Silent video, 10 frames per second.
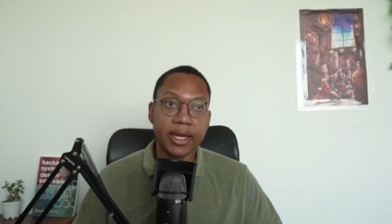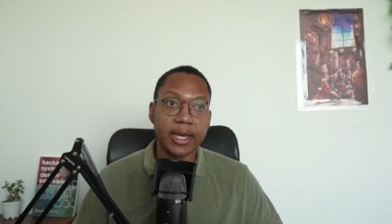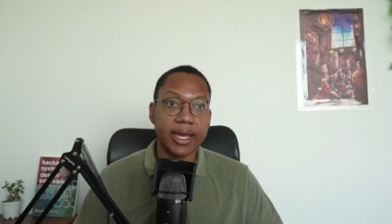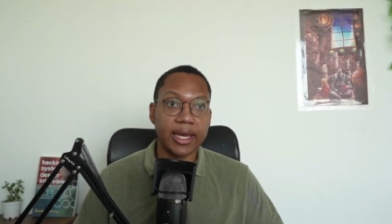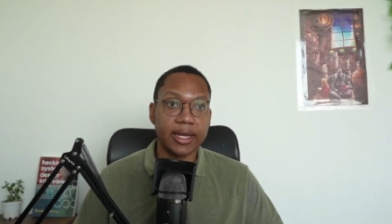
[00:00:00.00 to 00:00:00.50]

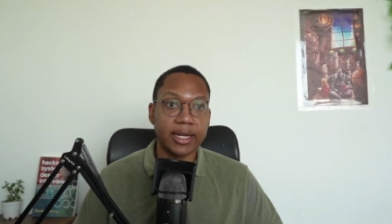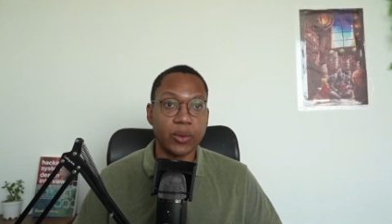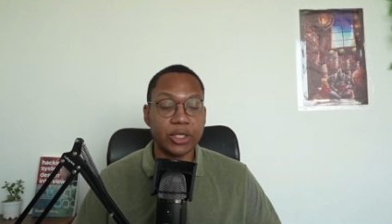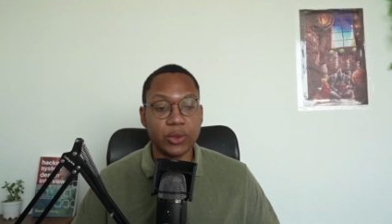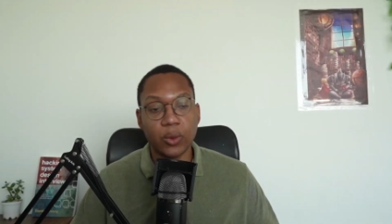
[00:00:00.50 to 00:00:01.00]
And I
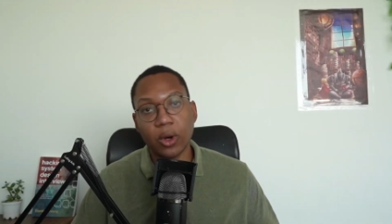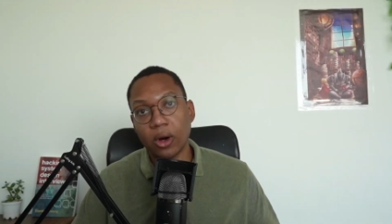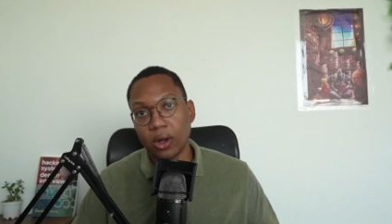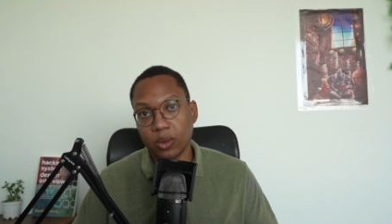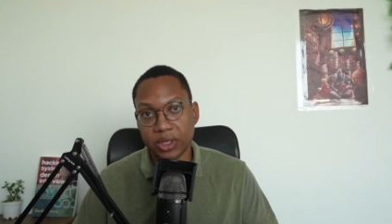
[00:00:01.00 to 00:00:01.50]
would do
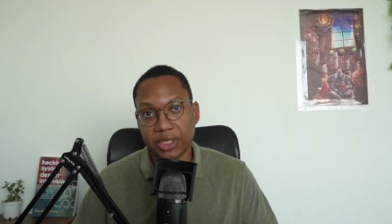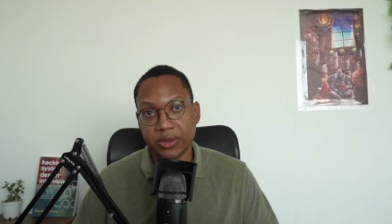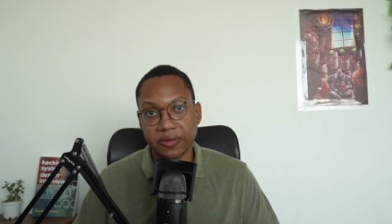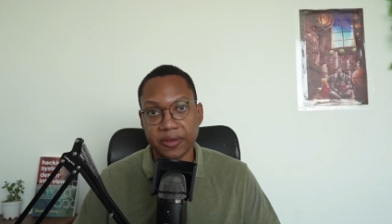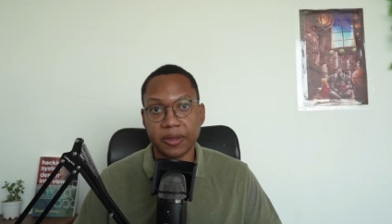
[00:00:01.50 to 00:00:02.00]
all
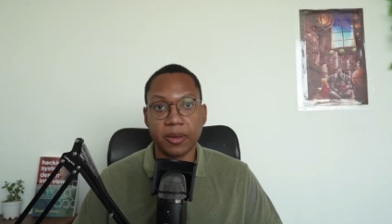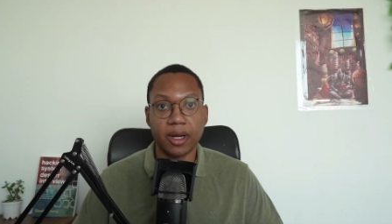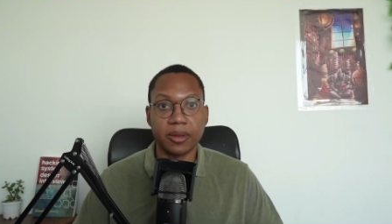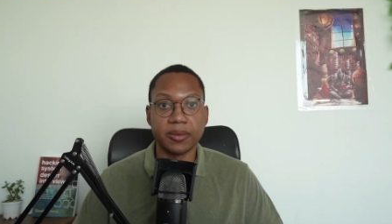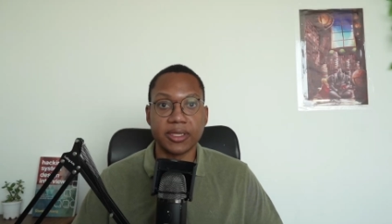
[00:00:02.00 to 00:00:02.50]
150
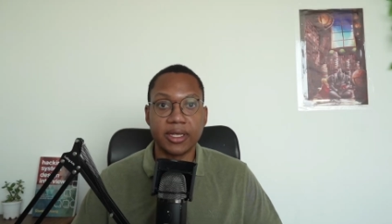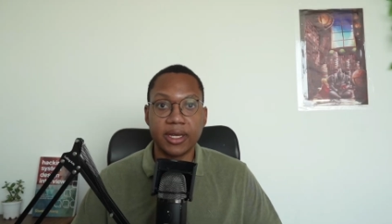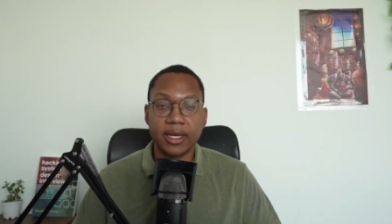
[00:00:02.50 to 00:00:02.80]
problems.